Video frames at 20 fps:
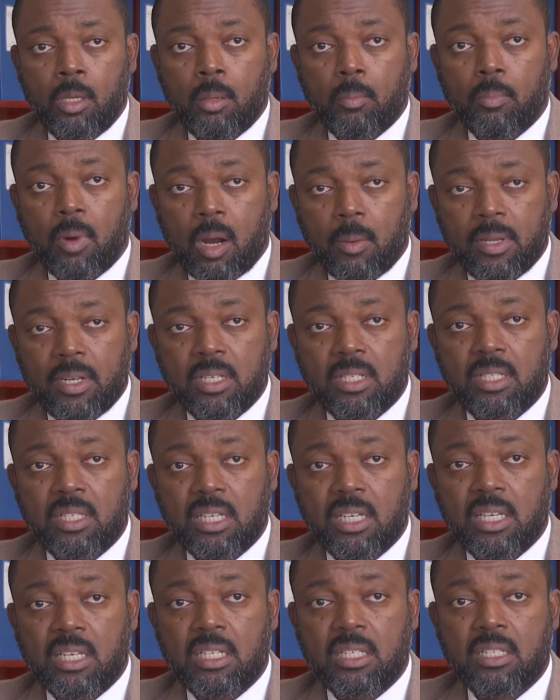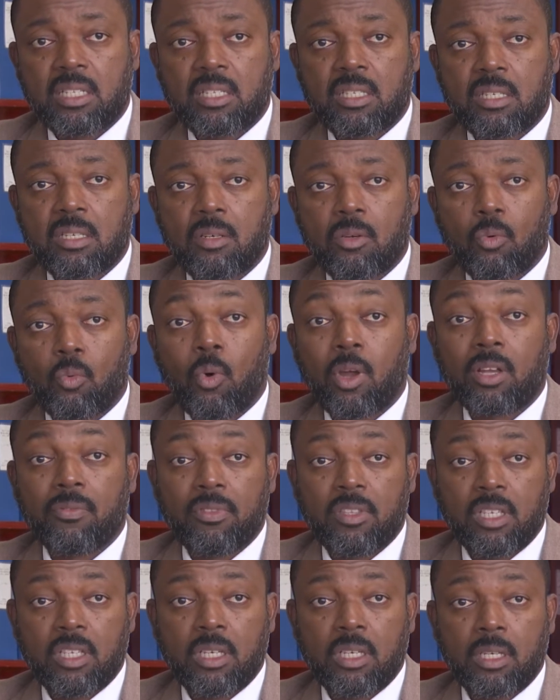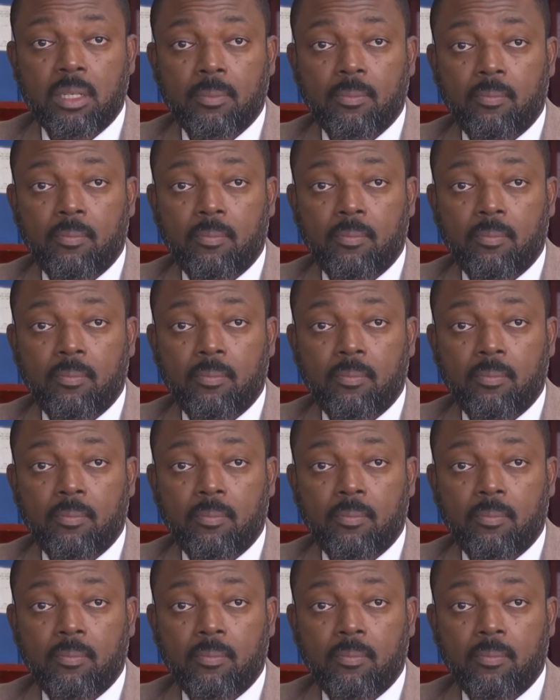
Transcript: Barbados is one of the